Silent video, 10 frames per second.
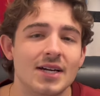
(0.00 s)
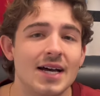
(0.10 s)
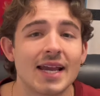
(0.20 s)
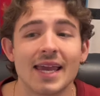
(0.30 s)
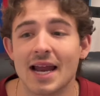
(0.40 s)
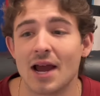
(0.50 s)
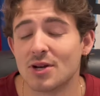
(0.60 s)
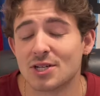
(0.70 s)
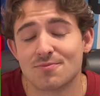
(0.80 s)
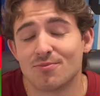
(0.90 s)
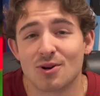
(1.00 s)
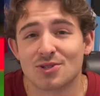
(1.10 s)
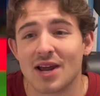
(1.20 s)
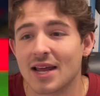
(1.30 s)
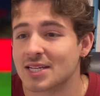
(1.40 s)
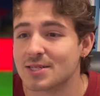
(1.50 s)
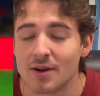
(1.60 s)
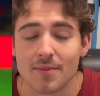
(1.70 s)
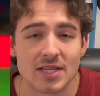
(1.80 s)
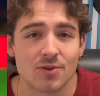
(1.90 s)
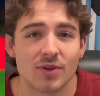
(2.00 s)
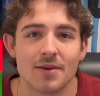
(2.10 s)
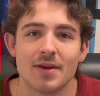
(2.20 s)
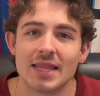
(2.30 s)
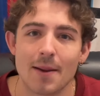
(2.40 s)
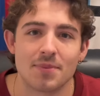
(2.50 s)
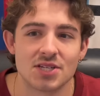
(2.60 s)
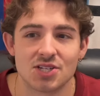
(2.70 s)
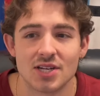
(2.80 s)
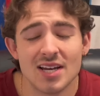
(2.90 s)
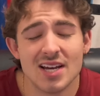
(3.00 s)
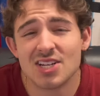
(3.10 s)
Again, I wish Barcelona had experimented with him in that position